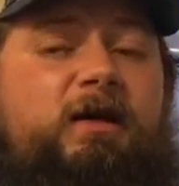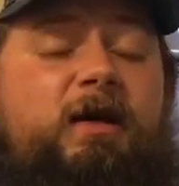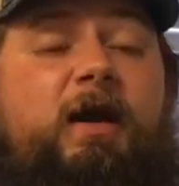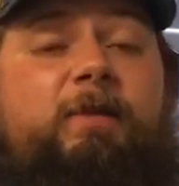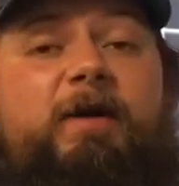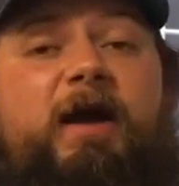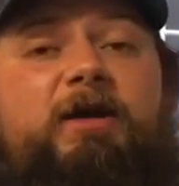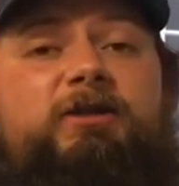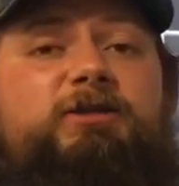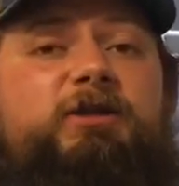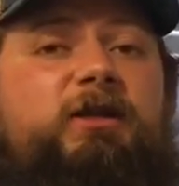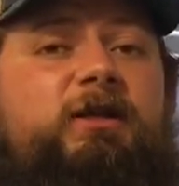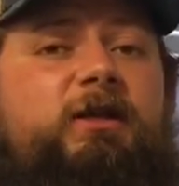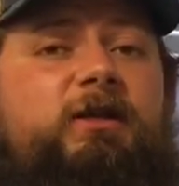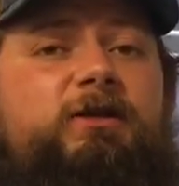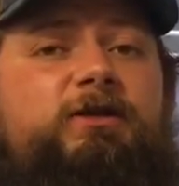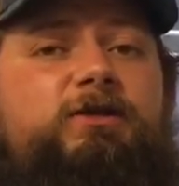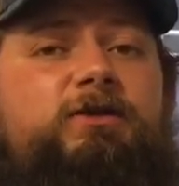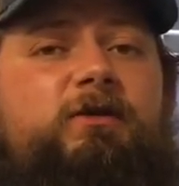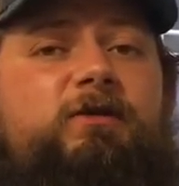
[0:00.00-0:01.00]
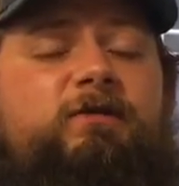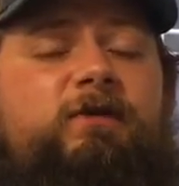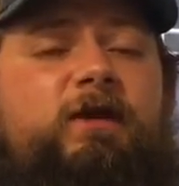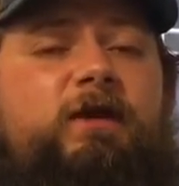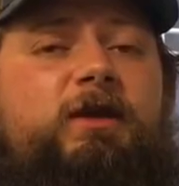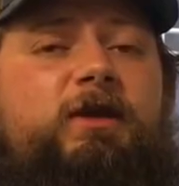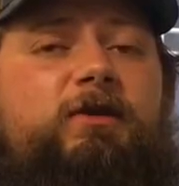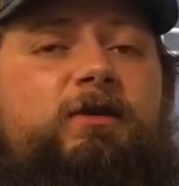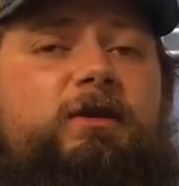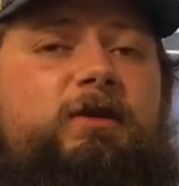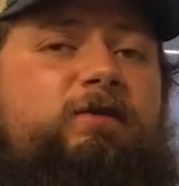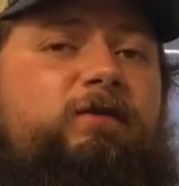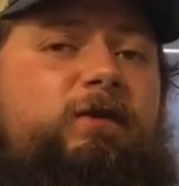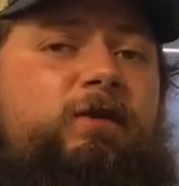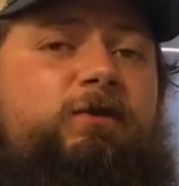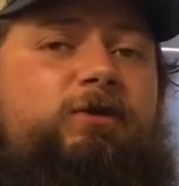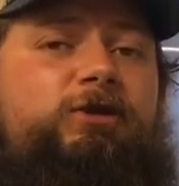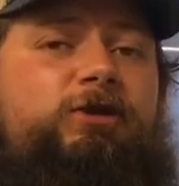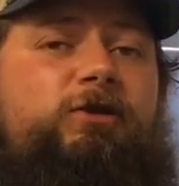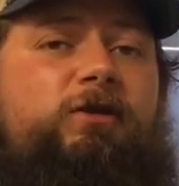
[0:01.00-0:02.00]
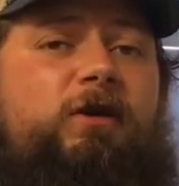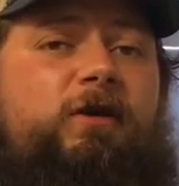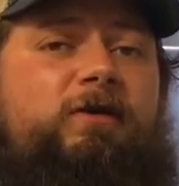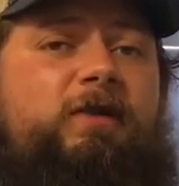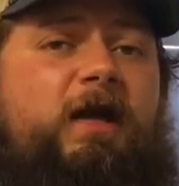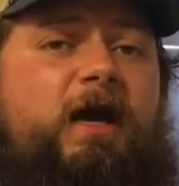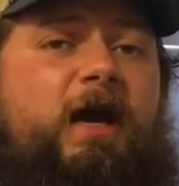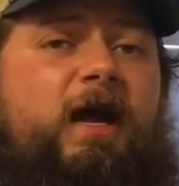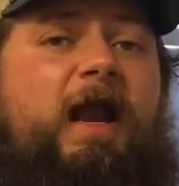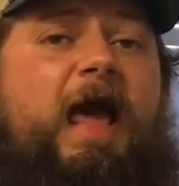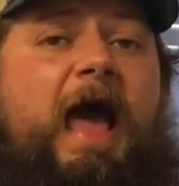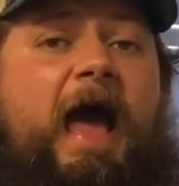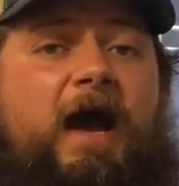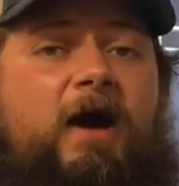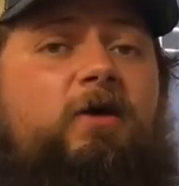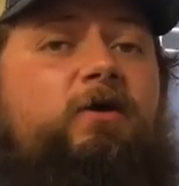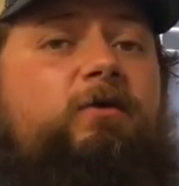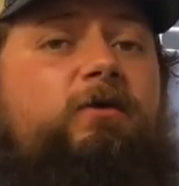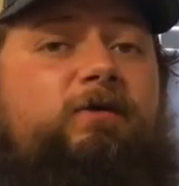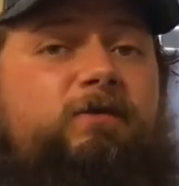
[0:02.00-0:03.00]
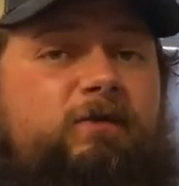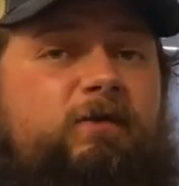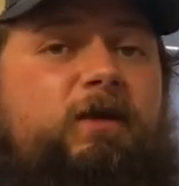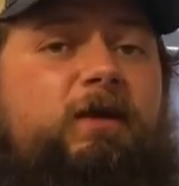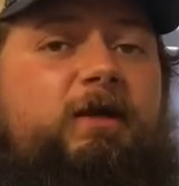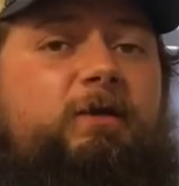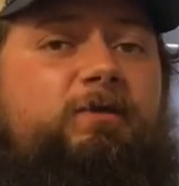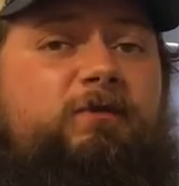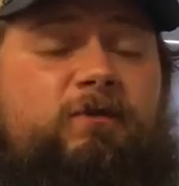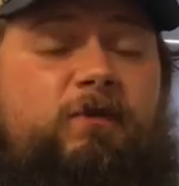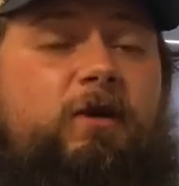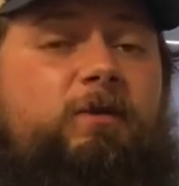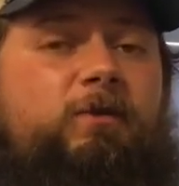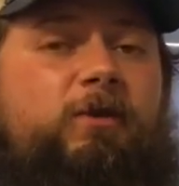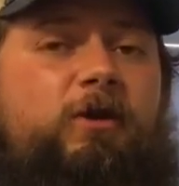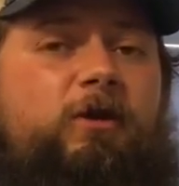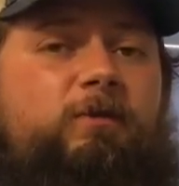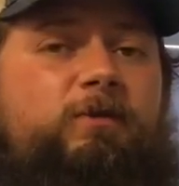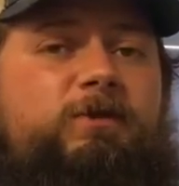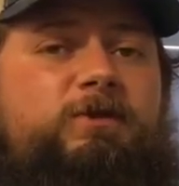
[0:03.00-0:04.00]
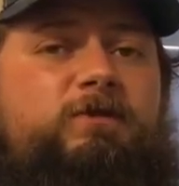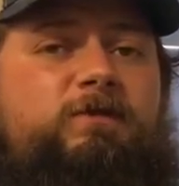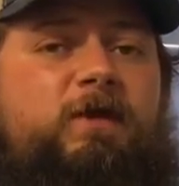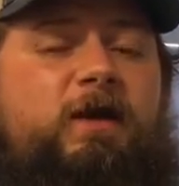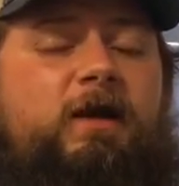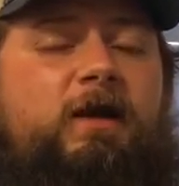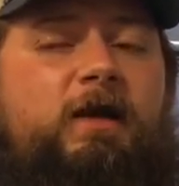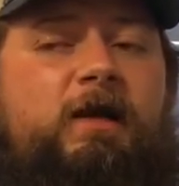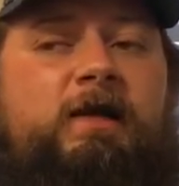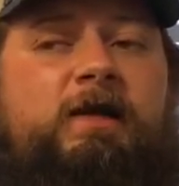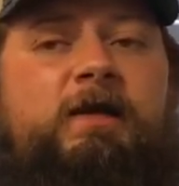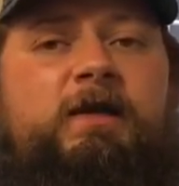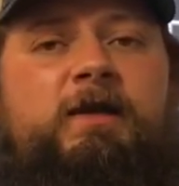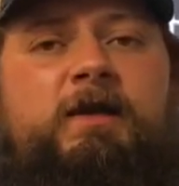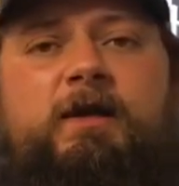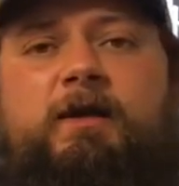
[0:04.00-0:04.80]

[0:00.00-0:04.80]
And I'm actually going to do a video in the future on that, how to flip from Harper's Ferry,